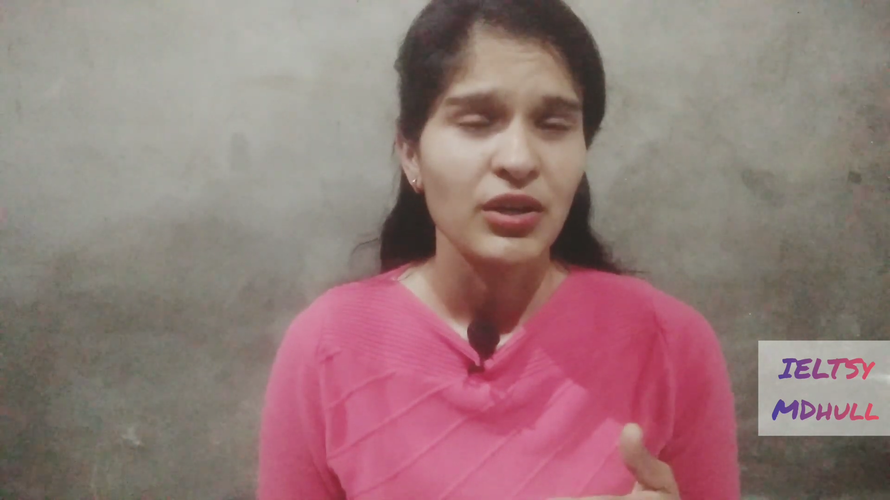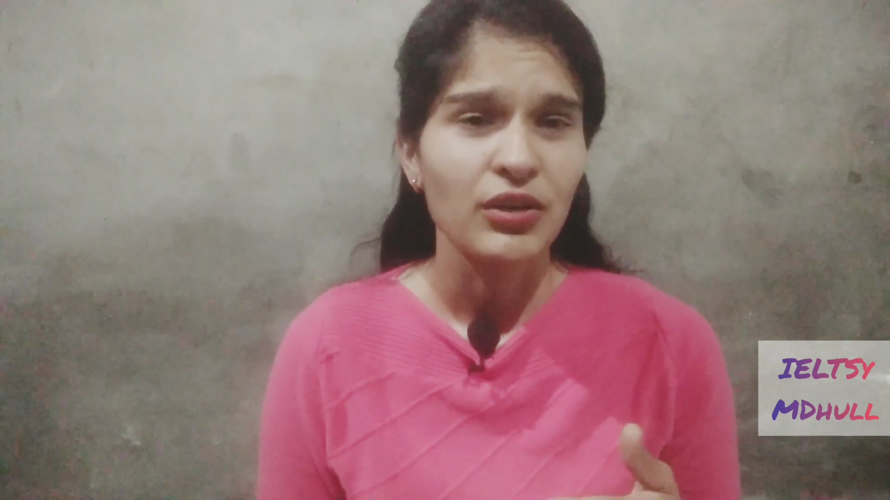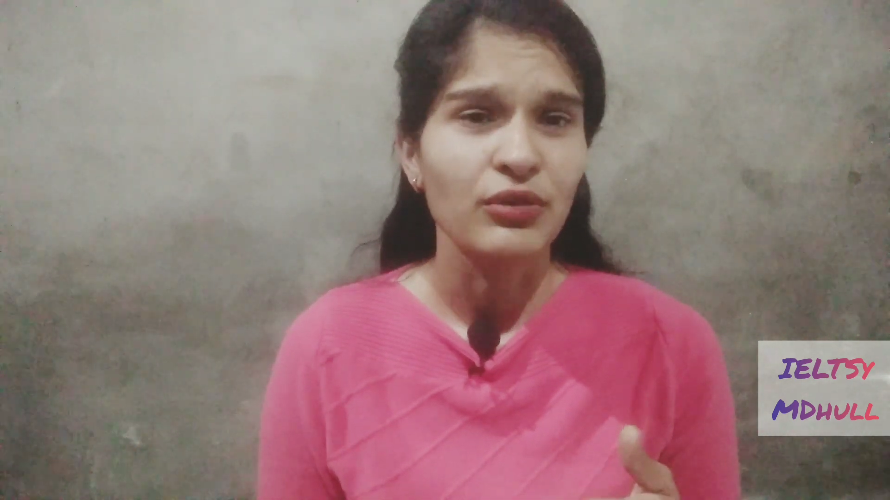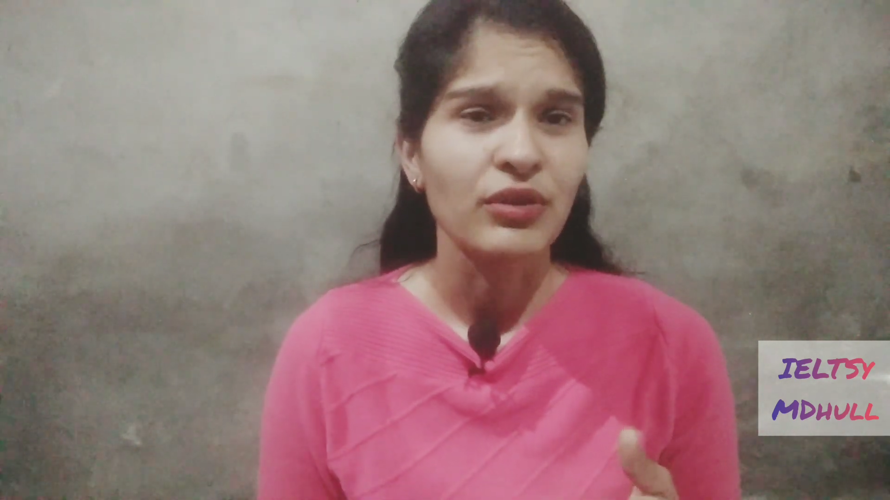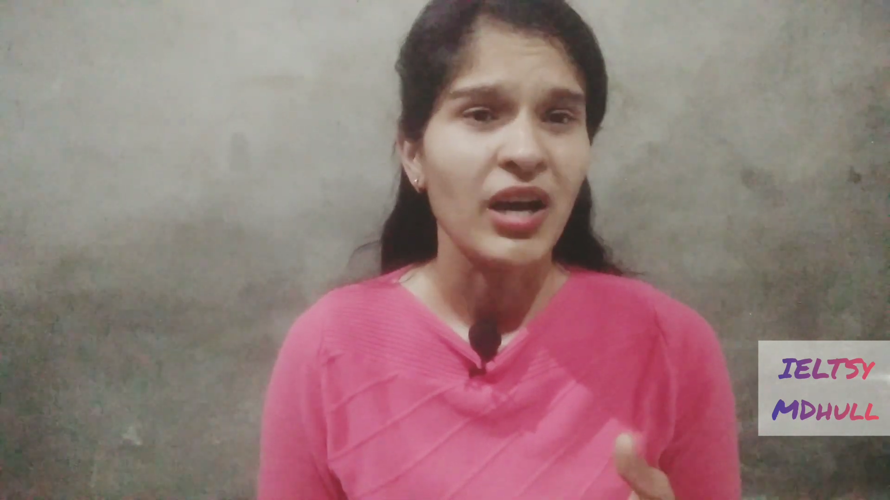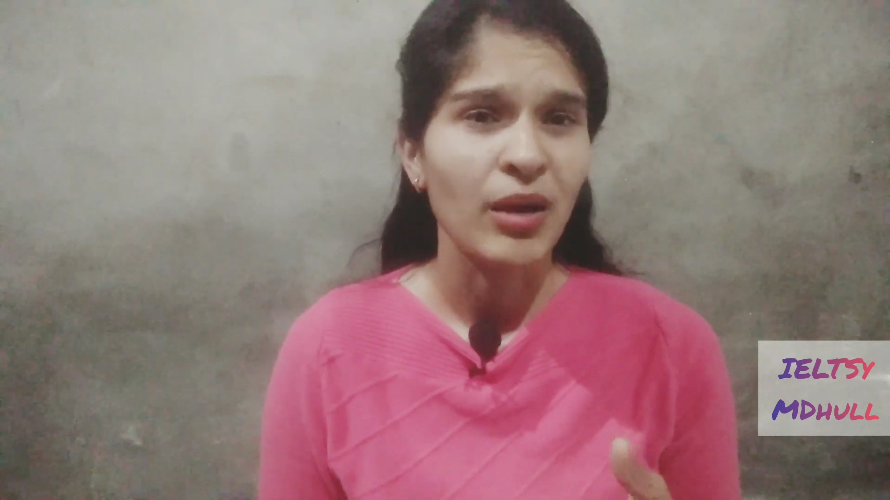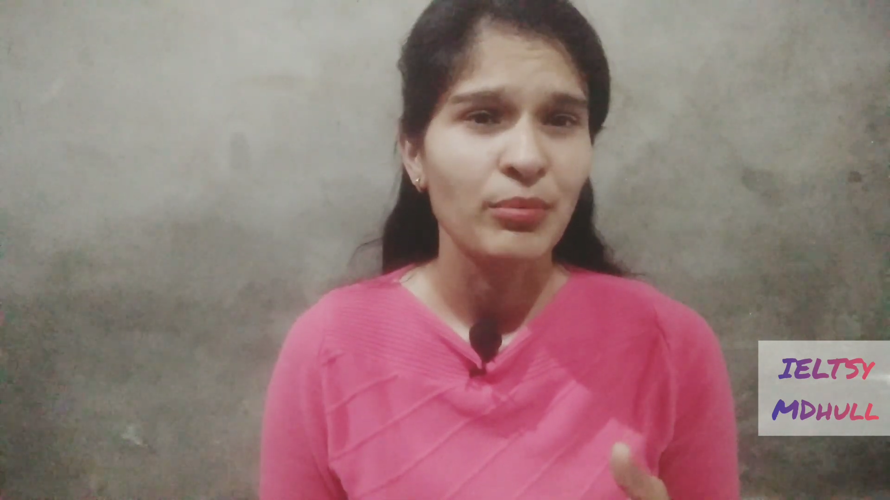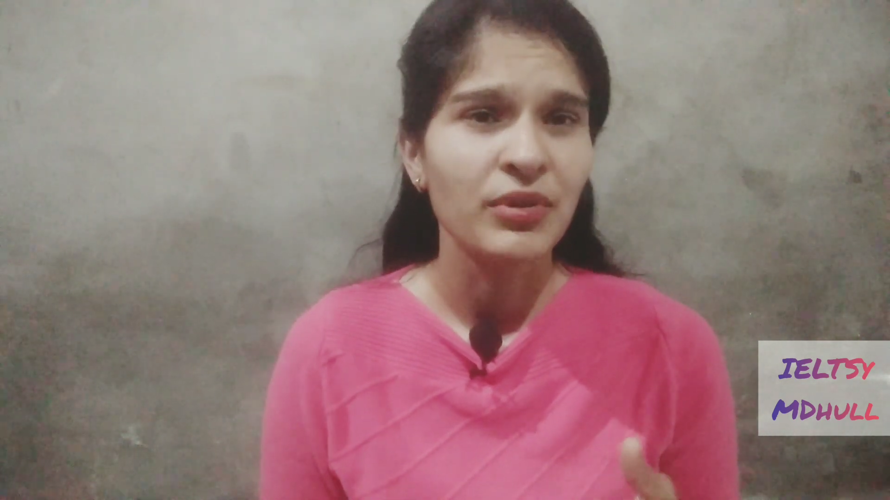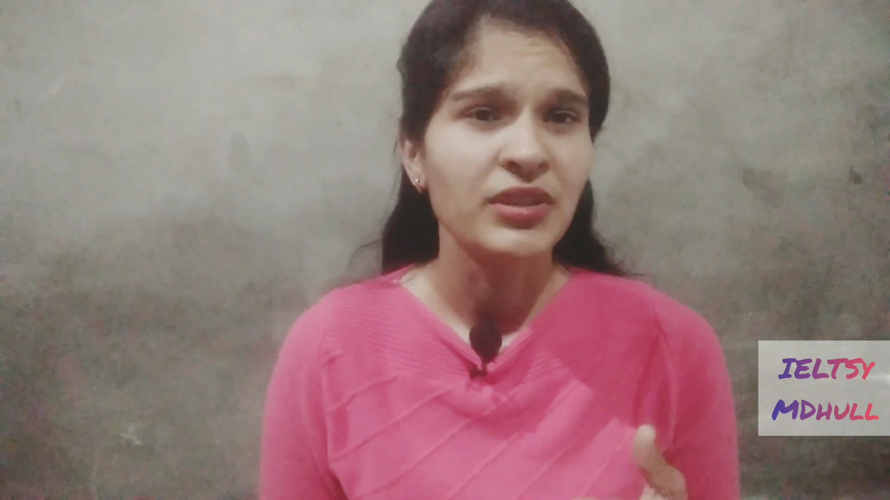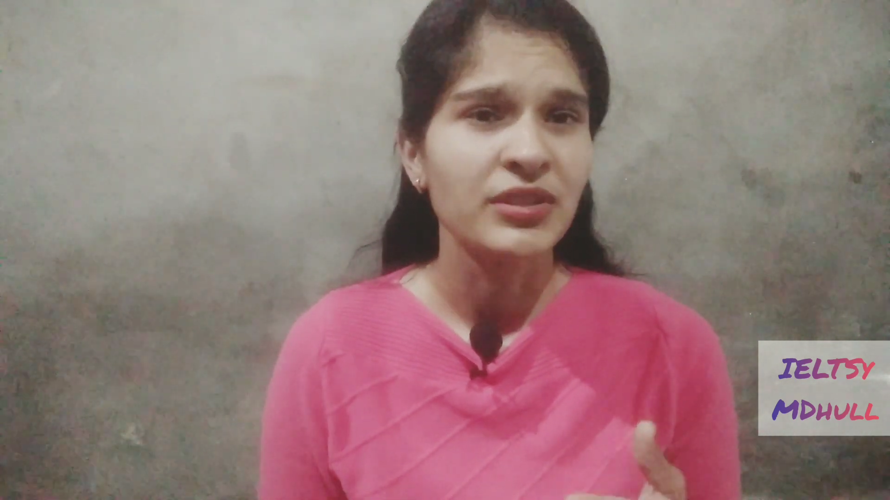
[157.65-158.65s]
your
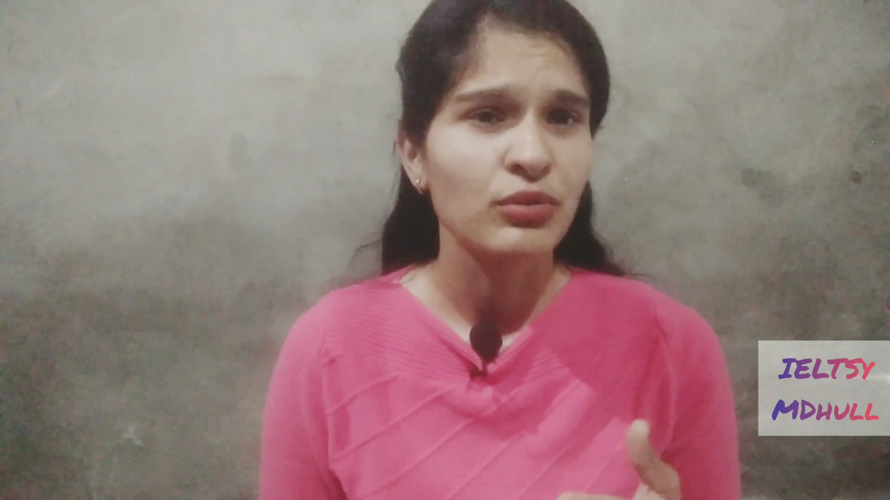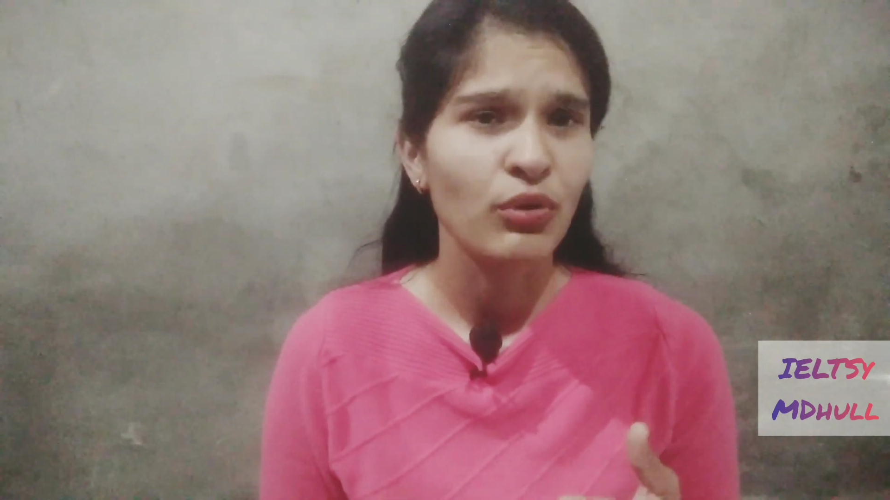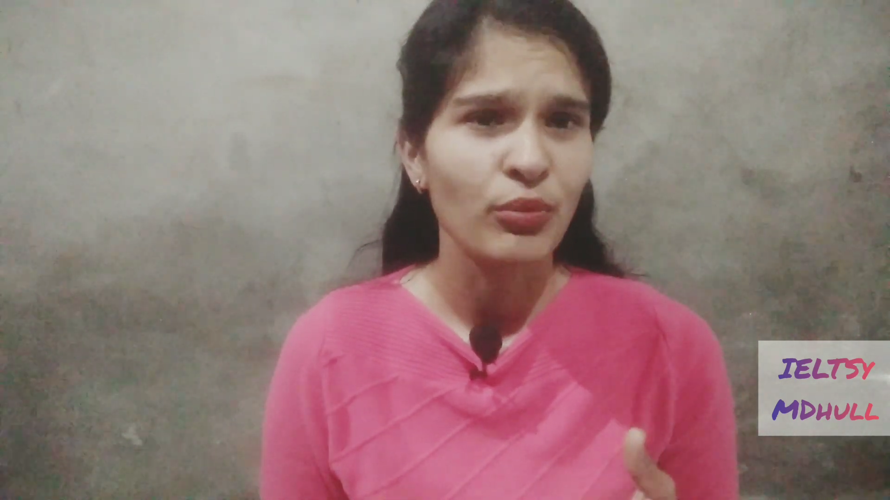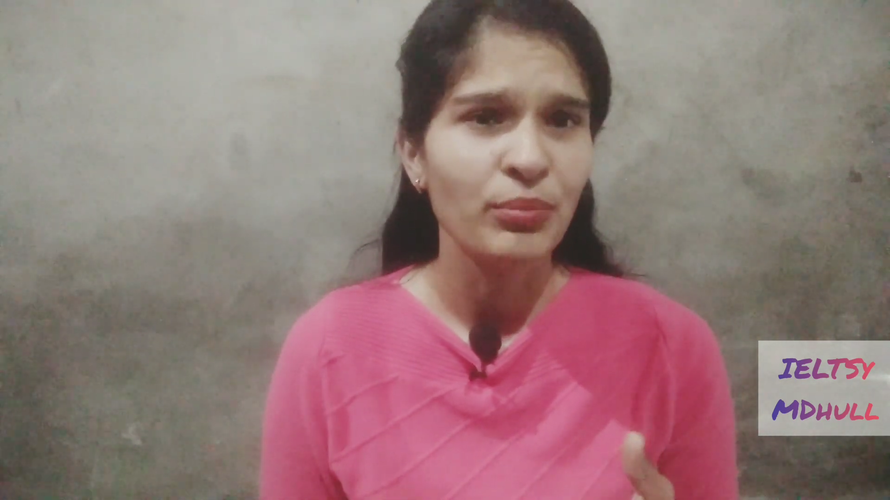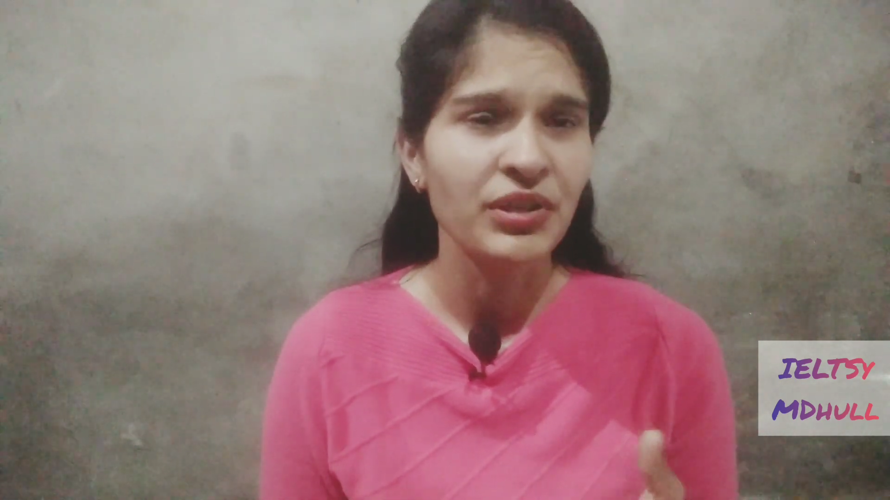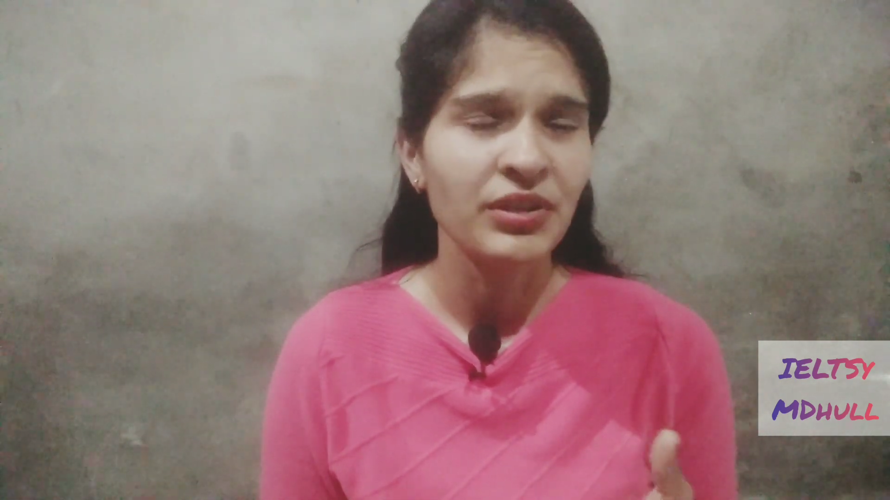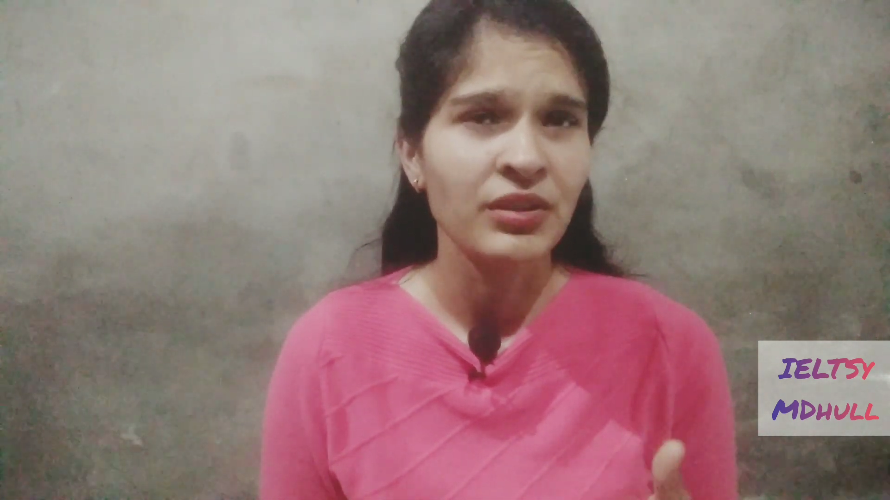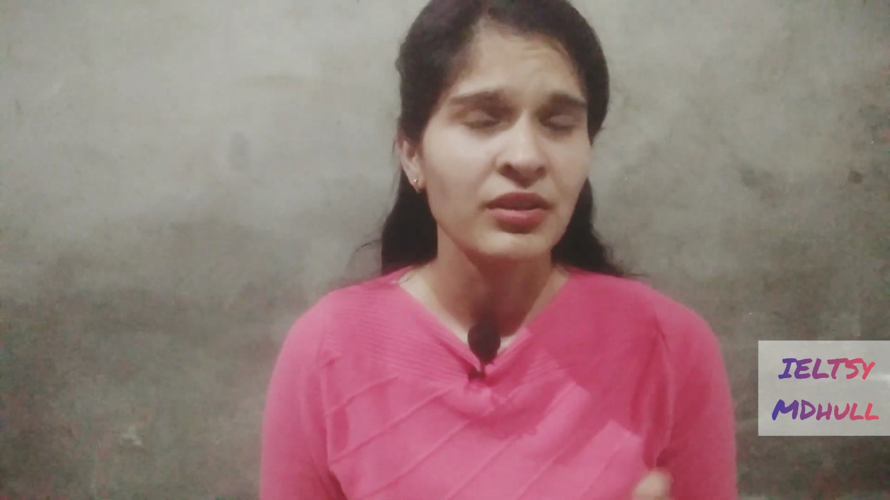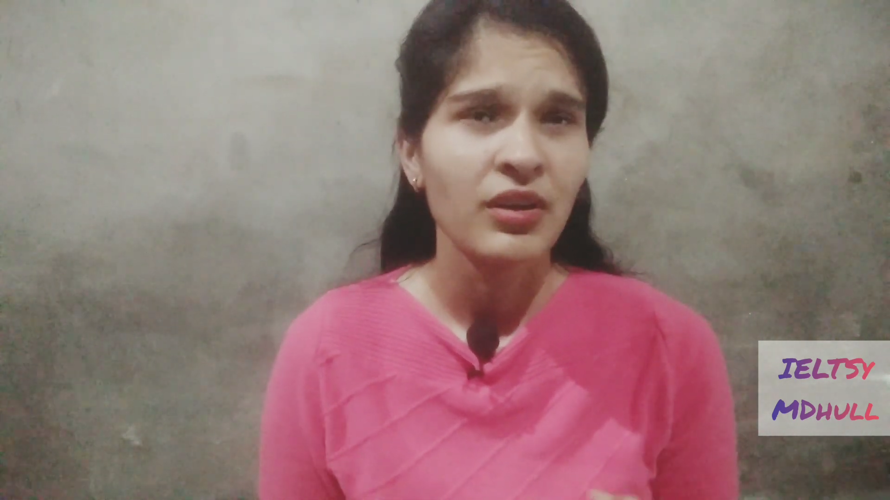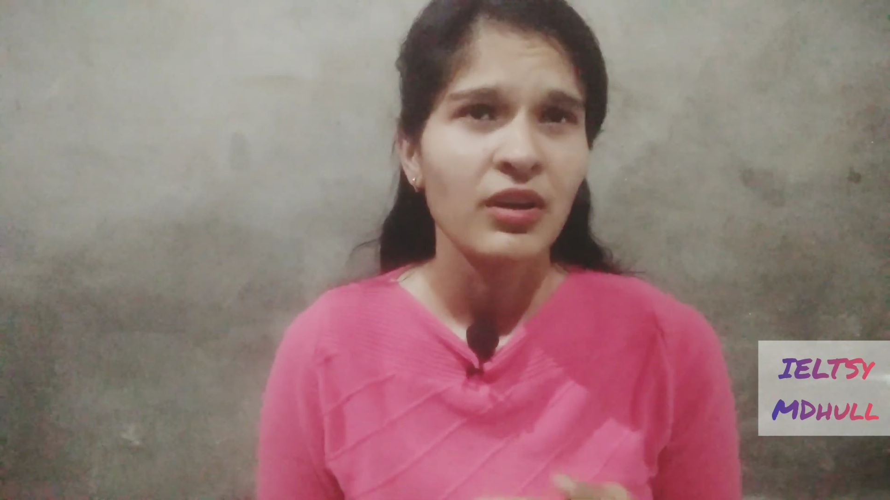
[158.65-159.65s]
habits, hobby,